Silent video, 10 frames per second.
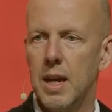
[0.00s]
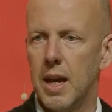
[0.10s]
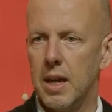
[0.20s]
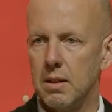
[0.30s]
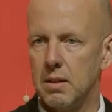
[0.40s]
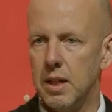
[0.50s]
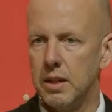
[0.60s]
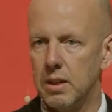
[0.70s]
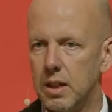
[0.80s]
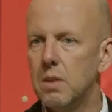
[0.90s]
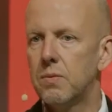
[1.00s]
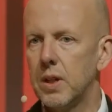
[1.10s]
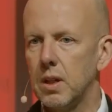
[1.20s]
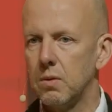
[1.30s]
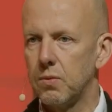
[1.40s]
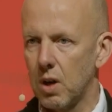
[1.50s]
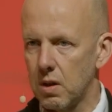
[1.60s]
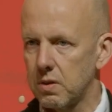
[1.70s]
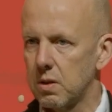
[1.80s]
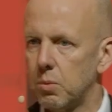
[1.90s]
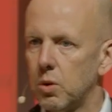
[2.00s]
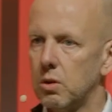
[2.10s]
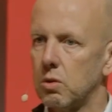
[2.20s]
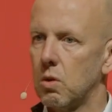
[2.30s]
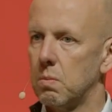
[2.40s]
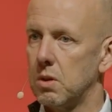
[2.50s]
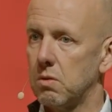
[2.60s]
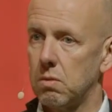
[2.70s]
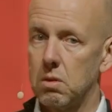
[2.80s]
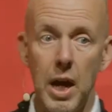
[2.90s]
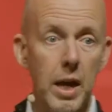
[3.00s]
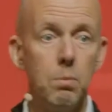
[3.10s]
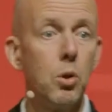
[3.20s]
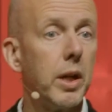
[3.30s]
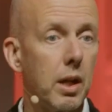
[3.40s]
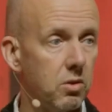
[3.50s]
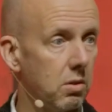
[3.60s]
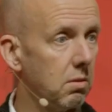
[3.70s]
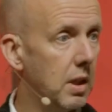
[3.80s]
And the key thing for us at booking.com is we're a booking engine.